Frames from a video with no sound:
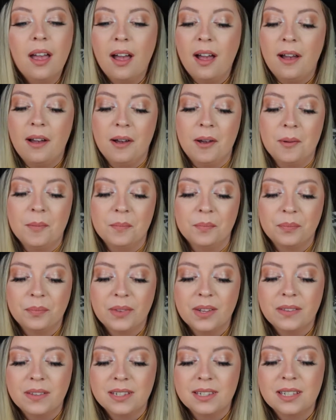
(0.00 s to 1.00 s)
um,
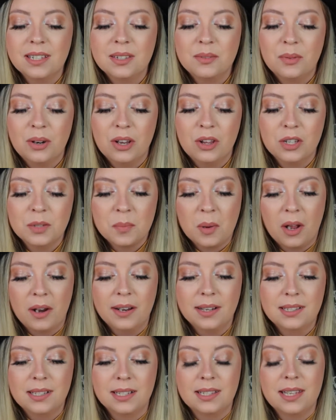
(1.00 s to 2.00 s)
this is one of those
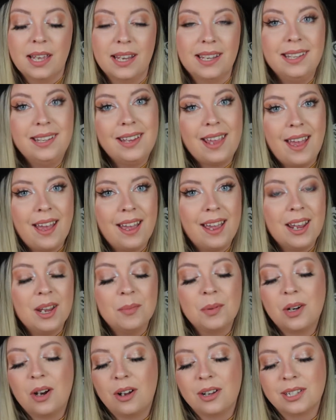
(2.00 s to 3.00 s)
products that's like, yay,
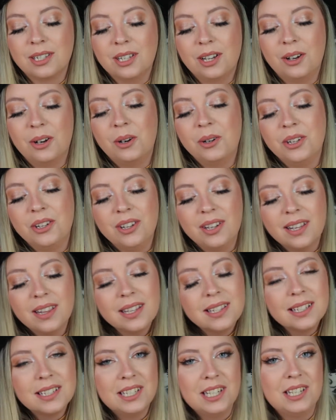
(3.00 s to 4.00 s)
but also you can get
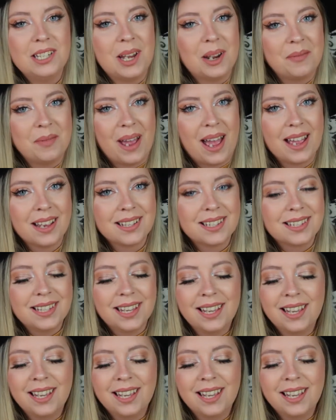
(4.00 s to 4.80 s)
this at TJ Maxx.